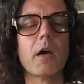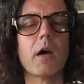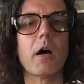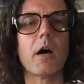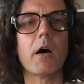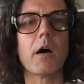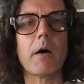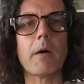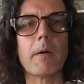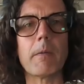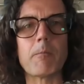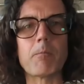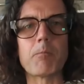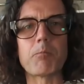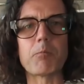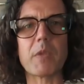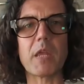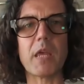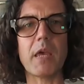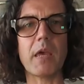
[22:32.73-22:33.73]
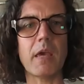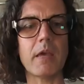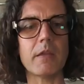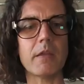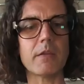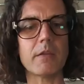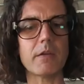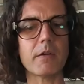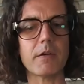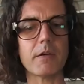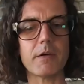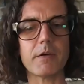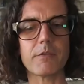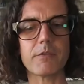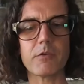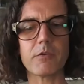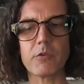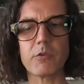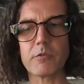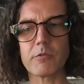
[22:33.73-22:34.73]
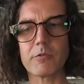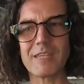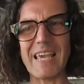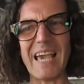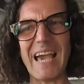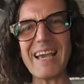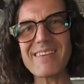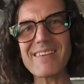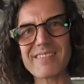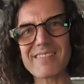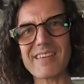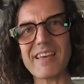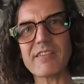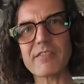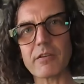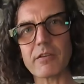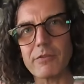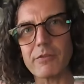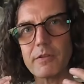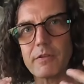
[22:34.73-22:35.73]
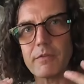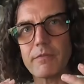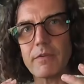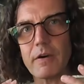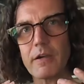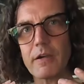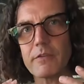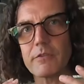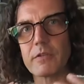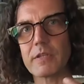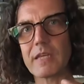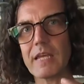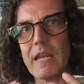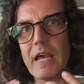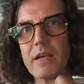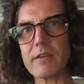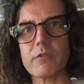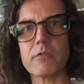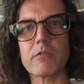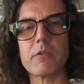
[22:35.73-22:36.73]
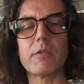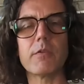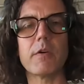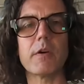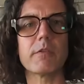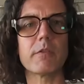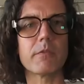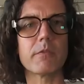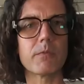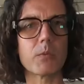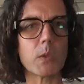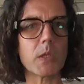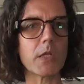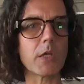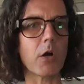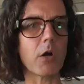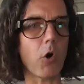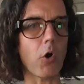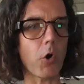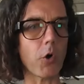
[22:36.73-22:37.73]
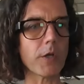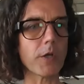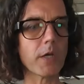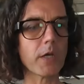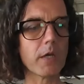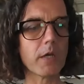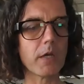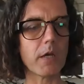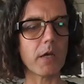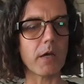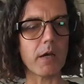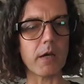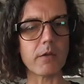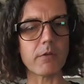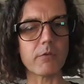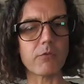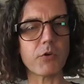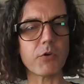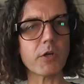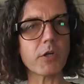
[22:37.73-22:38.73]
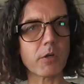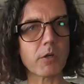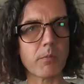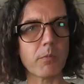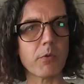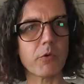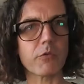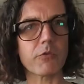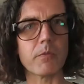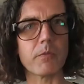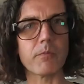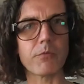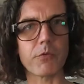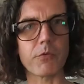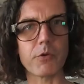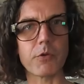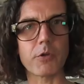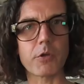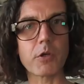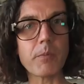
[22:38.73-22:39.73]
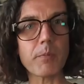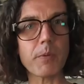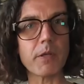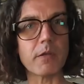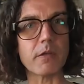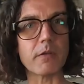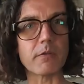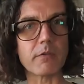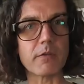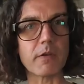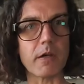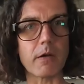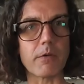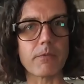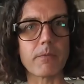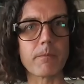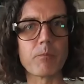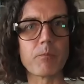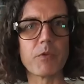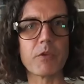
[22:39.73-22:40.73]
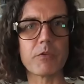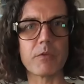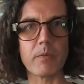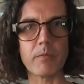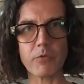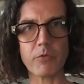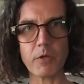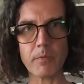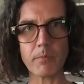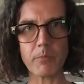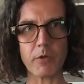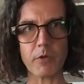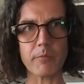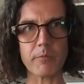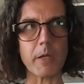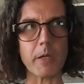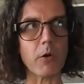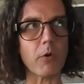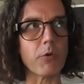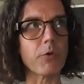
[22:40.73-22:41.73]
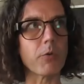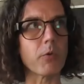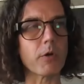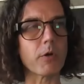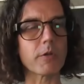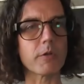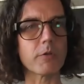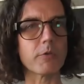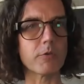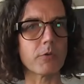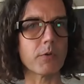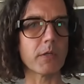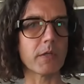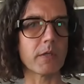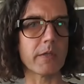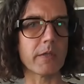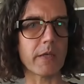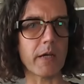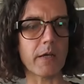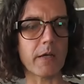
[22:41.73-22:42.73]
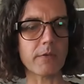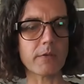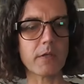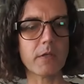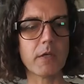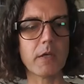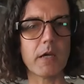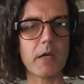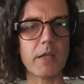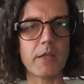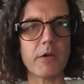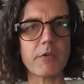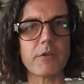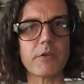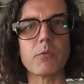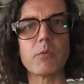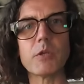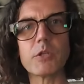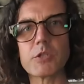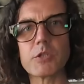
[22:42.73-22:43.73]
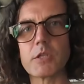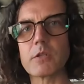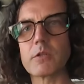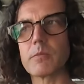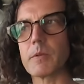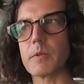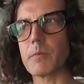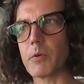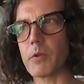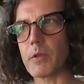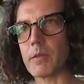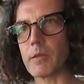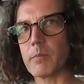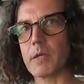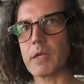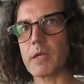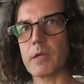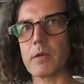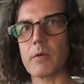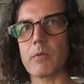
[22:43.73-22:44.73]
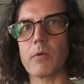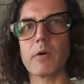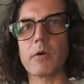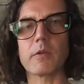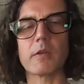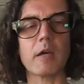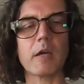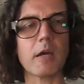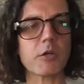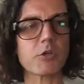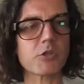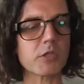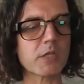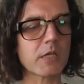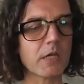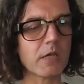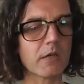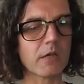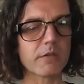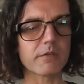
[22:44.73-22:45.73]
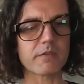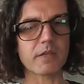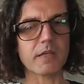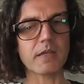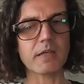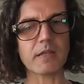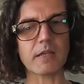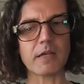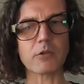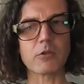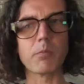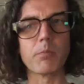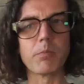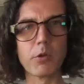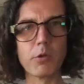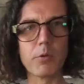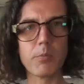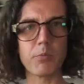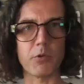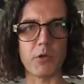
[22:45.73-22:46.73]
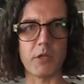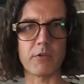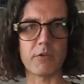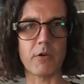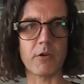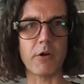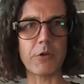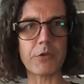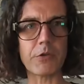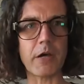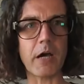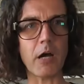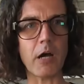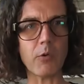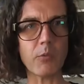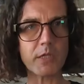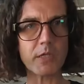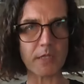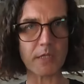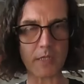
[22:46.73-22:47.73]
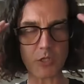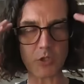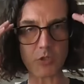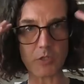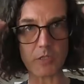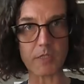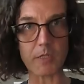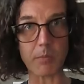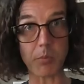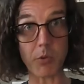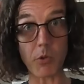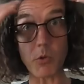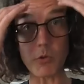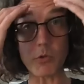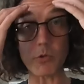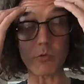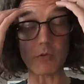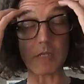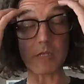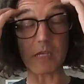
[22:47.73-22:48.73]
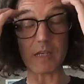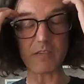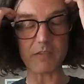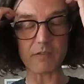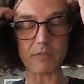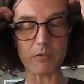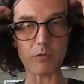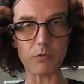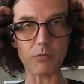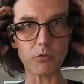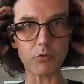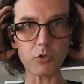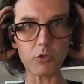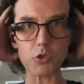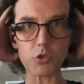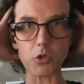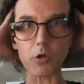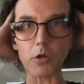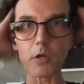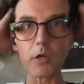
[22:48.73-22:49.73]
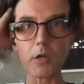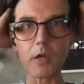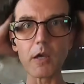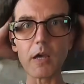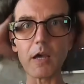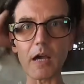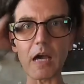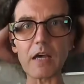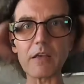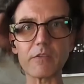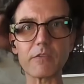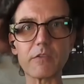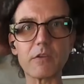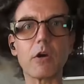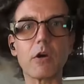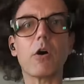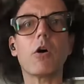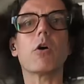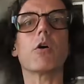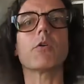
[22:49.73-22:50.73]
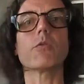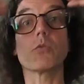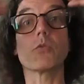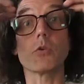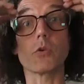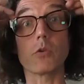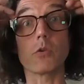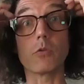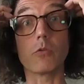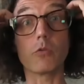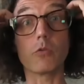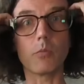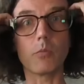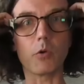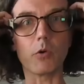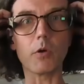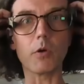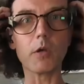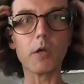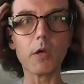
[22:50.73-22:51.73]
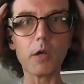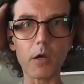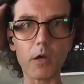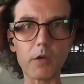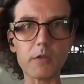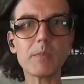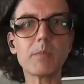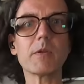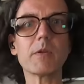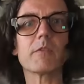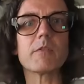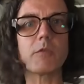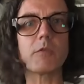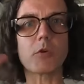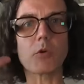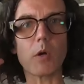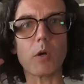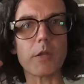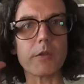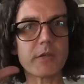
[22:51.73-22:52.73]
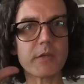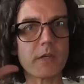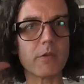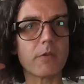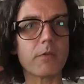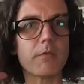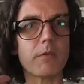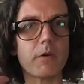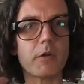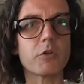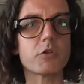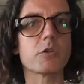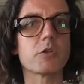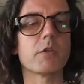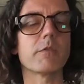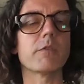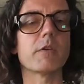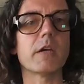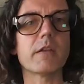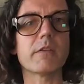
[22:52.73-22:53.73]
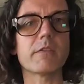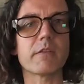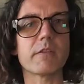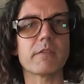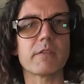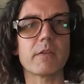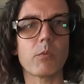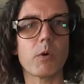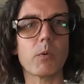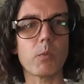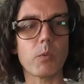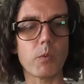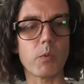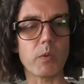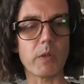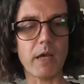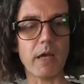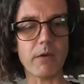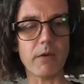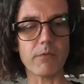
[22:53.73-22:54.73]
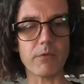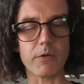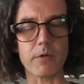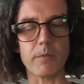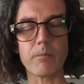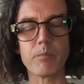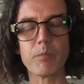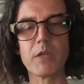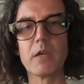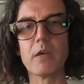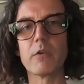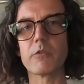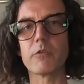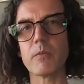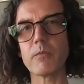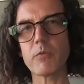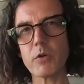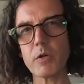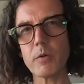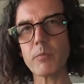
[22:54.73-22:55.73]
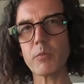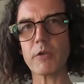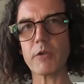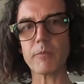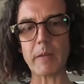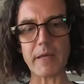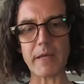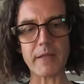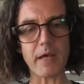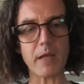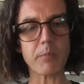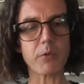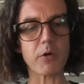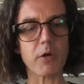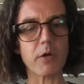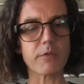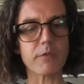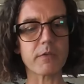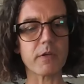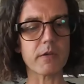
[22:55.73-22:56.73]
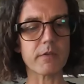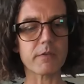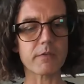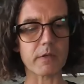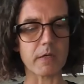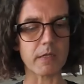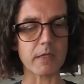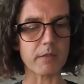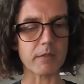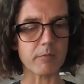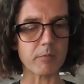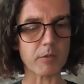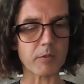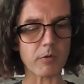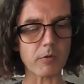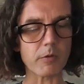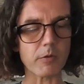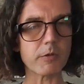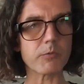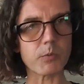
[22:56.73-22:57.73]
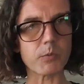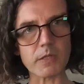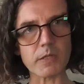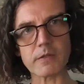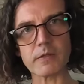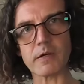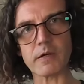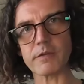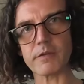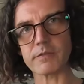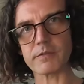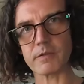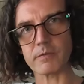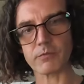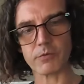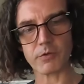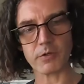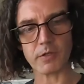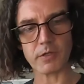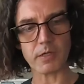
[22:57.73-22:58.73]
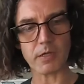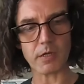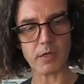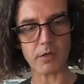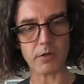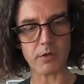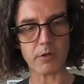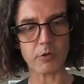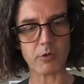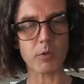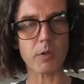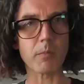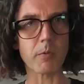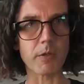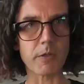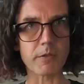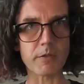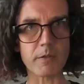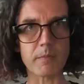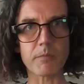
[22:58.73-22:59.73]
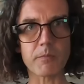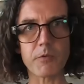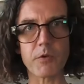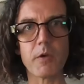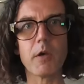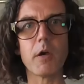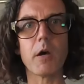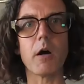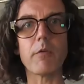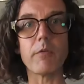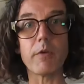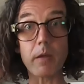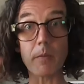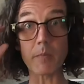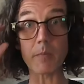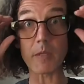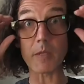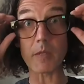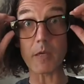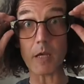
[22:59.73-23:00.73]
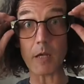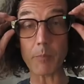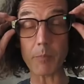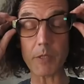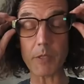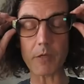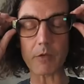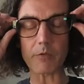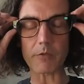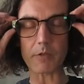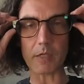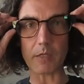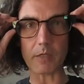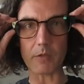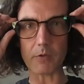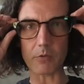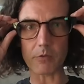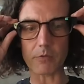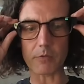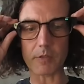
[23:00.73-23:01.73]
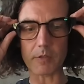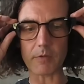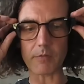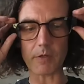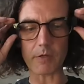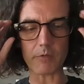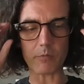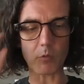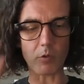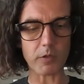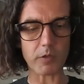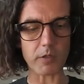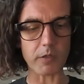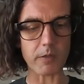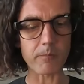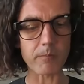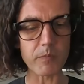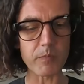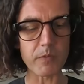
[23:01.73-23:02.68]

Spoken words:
So the access of the device, to get access to the device is really hard and very cumbersome for the company itself. So I'm very impressed by all the work they're doing in that and how they're reaching to people and making it work. They're actually setting like the blueprint on how we can actually deploy those glasses in the future as they are for the consumer. It depends on the quality and the variation of the headsets and what we will have there. So I'm very impressed by that process, and they've been always really nice and very agreeable in terms of helping us getting those devices working.